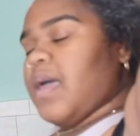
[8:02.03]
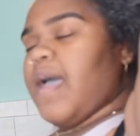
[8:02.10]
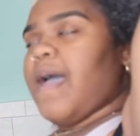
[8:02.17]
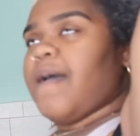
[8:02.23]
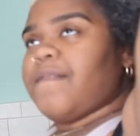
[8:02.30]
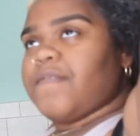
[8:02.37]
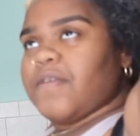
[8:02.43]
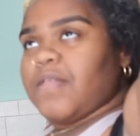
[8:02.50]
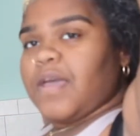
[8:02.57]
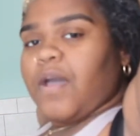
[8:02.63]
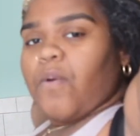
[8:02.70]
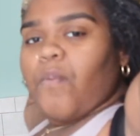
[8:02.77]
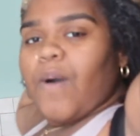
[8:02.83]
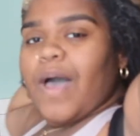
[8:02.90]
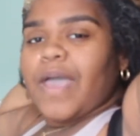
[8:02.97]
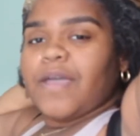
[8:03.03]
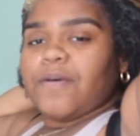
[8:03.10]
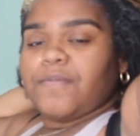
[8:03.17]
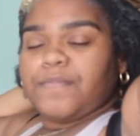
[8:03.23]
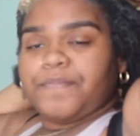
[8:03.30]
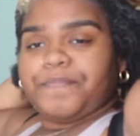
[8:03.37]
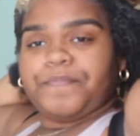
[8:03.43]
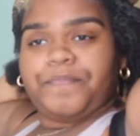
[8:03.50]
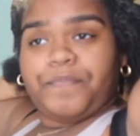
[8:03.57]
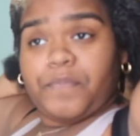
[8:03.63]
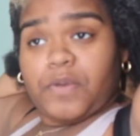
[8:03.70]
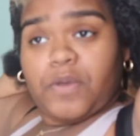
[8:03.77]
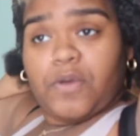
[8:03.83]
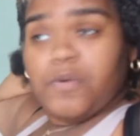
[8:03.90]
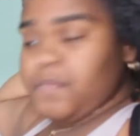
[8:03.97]
after like a while
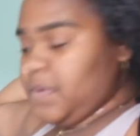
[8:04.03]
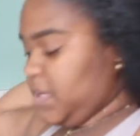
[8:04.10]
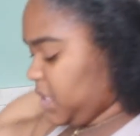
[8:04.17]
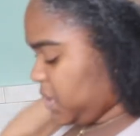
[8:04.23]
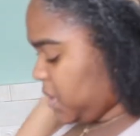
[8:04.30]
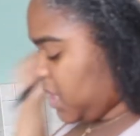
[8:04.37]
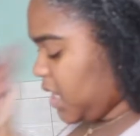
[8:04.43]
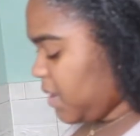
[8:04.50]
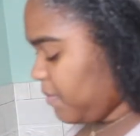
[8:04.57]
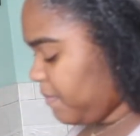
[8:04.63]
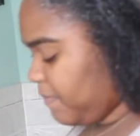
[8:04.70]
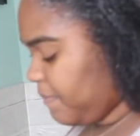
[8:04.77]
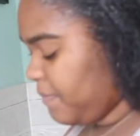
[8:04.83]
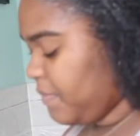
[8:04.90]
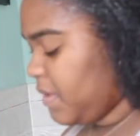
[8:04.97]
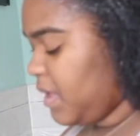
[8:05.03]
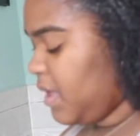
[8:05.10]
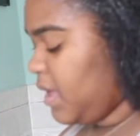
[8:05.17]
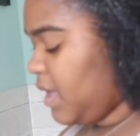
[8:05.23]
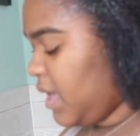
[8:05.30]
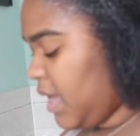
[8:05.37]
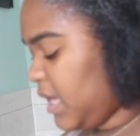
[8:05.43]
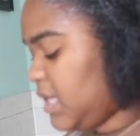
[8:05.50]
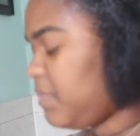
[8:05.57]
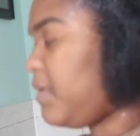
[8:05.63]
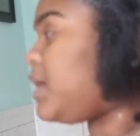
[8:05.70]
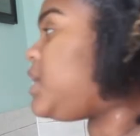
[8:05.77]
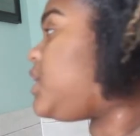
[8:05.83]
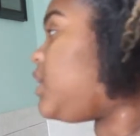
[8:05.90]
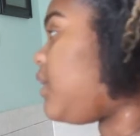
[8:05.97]
it will be straight
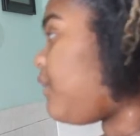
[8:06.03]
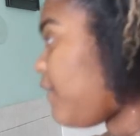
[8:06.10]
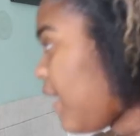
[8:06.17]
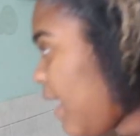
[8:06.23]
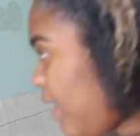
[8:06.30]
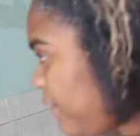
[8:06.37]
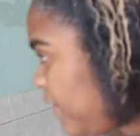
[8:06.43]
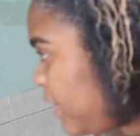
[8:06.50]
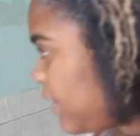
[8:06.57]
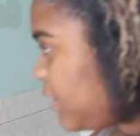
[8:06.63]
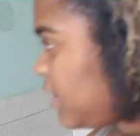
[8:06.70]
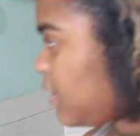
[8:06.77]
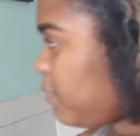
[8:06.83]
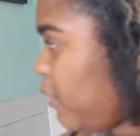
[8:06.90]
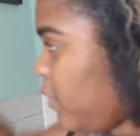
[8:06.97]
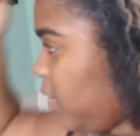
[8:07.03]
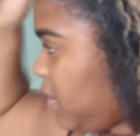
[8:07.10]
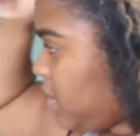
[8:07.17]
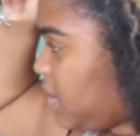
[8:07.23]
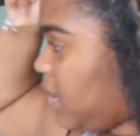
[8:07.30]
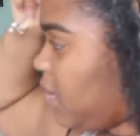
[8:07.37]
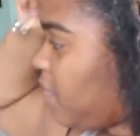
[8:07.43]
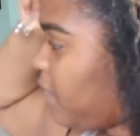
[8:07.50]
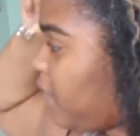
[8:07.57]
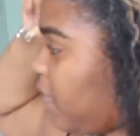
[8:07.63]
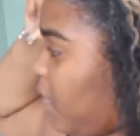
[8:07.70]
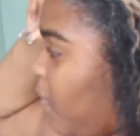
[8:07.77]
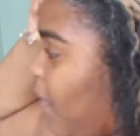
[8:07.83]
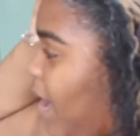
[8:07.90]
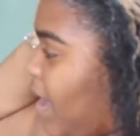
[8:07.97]
especially if I have it in this ponytail for
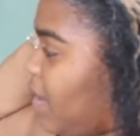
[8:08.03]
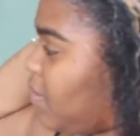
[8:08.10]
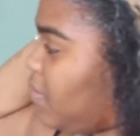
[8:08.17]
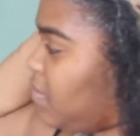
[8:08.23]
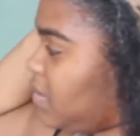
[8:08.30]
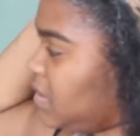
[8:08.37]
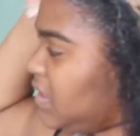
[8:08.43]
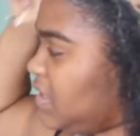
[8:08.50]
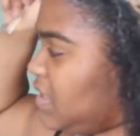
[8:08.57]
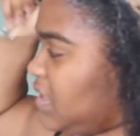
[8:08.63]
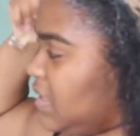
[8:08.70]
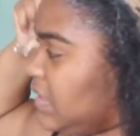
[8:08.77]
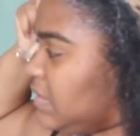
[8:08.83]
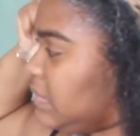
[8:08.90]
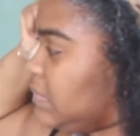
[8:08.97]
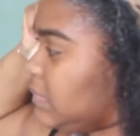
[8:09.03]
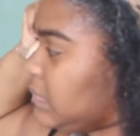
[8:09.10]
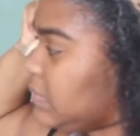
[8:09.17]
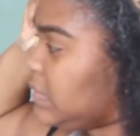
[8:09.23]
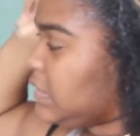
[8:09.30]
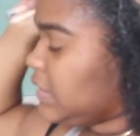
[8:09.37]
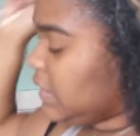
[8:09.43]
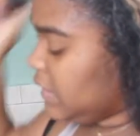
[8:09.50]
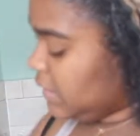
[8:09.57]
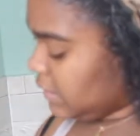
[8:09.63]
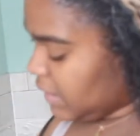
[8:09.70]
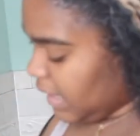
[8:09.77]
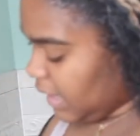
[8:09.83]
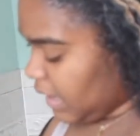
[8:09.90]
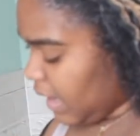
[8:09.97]
a while ooh see
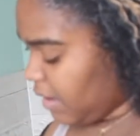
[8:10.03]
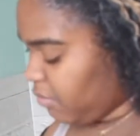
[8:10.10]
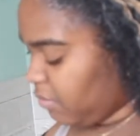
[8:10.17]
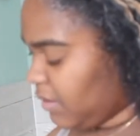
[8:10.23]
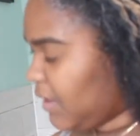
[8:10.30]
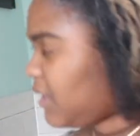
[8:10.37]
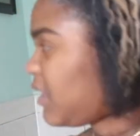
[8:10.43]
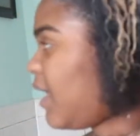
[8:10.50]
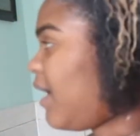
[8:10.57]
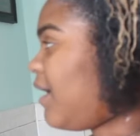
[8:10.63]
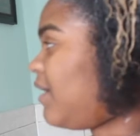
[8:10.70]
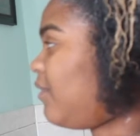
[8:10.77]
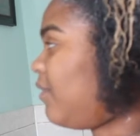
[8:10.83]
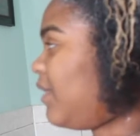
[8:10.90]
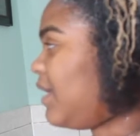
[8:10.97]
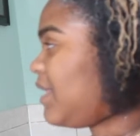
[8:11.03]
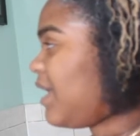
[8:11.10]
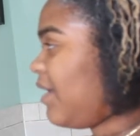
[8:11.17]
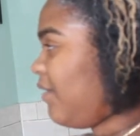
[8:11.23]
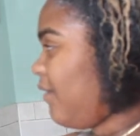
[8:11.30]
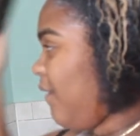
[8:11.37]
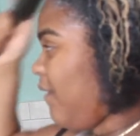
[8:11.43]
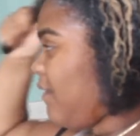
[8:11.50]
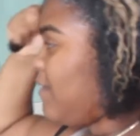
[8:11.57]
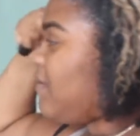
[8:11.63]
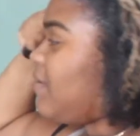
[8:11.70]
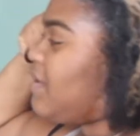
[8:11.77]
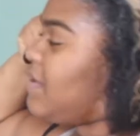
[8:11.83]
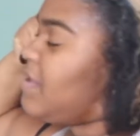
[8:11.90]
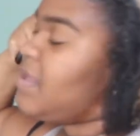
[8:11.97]
like I don't like that I don't like that at all
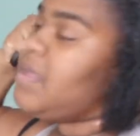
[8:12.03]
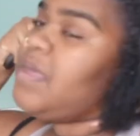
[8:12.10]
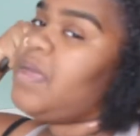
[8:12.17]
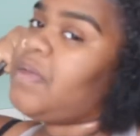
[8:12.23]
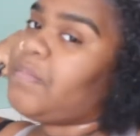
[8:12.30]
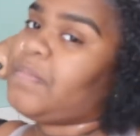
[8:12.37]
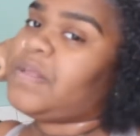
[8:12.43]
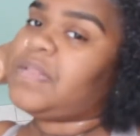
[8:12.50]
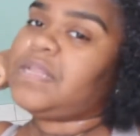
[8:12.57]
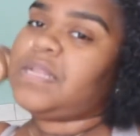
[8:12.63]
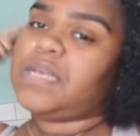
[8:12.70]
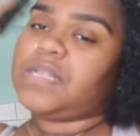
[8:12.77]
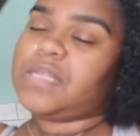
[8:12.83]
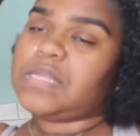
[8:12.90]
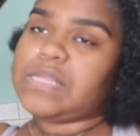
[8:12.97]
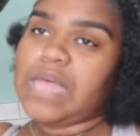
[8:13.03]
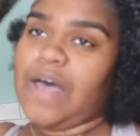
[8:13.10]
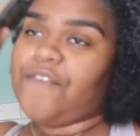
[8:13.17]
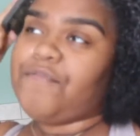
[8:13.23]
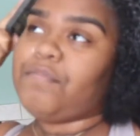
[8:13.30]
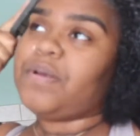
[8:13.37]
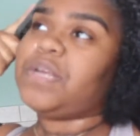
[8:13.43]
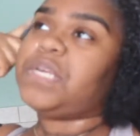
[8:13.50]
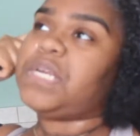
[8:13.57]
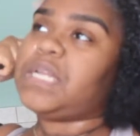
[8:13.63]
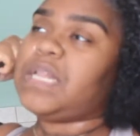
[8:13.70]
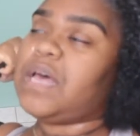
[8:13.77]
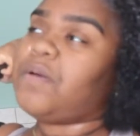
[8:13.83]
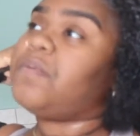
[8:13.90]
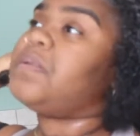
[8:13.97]
I'm about to take the soft brush
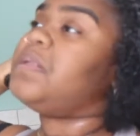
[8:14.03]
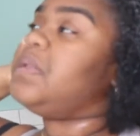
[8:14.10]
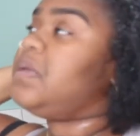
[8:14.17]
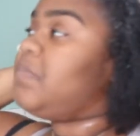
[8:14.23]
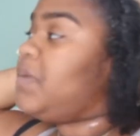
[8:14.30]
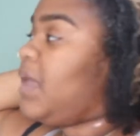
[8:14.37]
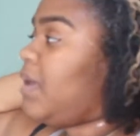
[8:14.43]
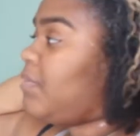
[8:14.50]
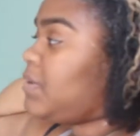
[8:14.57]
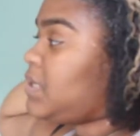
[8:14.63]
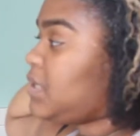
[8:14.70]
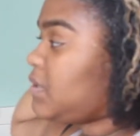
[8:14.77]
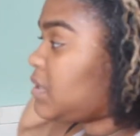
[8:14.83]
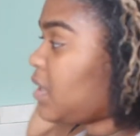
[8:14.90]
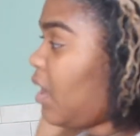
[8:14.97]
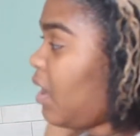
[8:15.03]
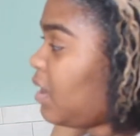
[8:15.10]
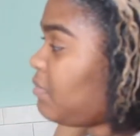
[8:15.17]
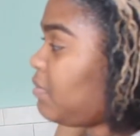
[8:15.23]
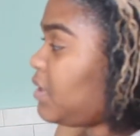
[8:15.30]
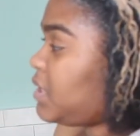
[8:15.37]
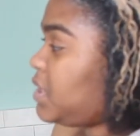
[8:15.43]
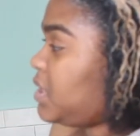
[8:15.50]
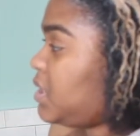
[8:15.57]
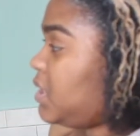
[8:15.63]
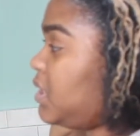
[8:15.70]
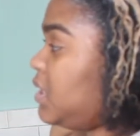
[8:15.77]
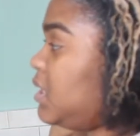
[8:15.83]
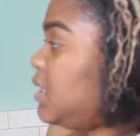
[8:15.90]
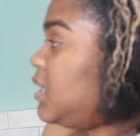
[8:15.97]
that I was gonna be able to use the hard brush
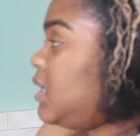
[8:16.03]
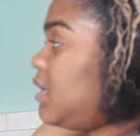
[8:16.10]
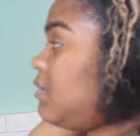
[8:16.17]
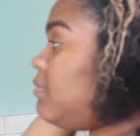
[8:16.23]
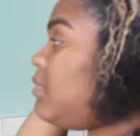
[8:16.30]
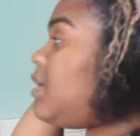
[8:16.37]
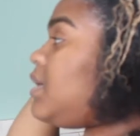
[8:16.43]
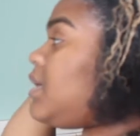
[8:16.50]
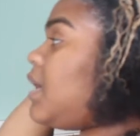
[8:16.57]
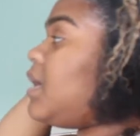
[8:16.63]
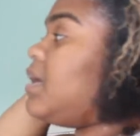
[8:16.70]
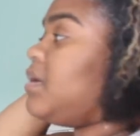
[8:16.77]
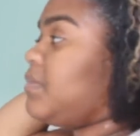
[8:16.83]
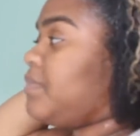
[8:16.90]
but yeah